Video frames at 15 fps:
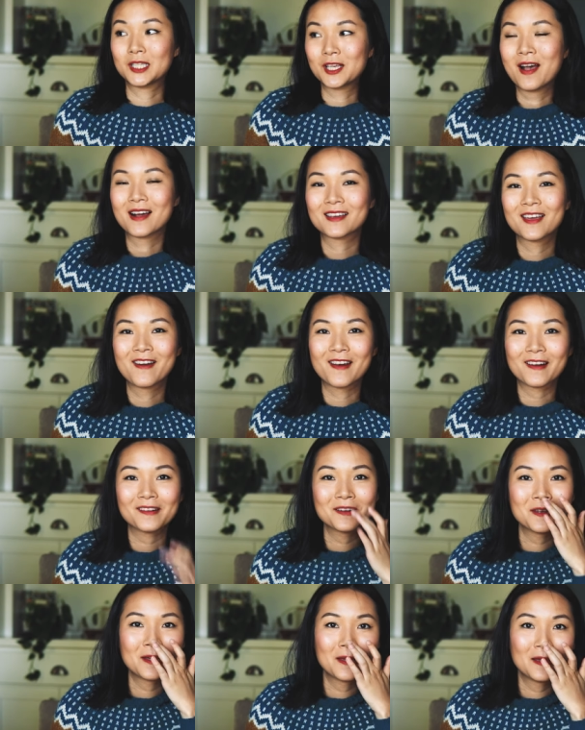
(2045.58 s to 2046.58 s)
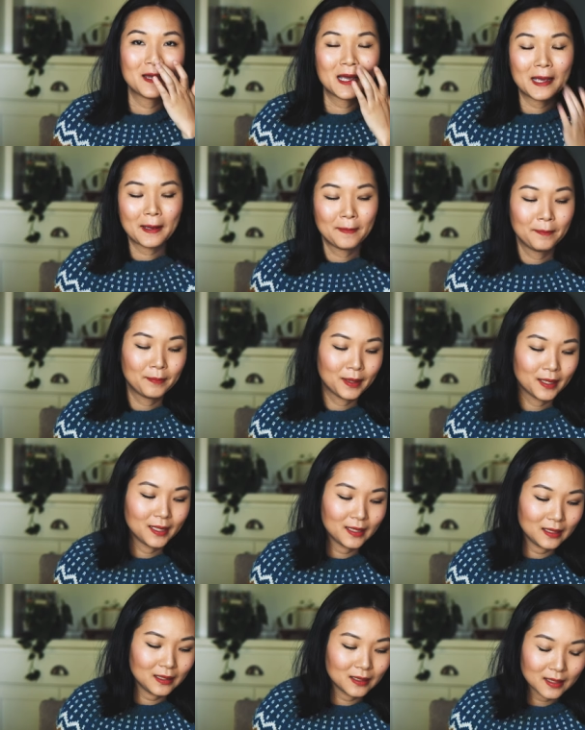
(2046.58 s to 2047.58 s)
with sock yarn,
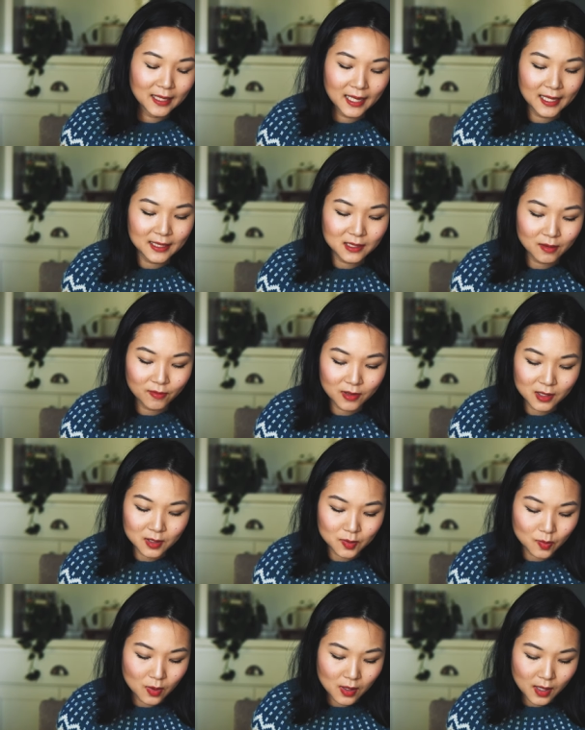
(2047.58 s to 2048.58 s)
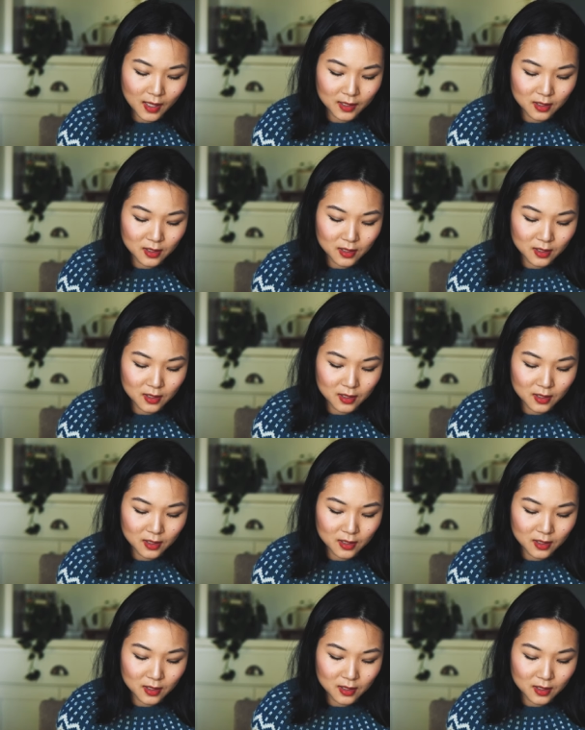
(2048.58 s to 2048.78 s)
but in the case of this one,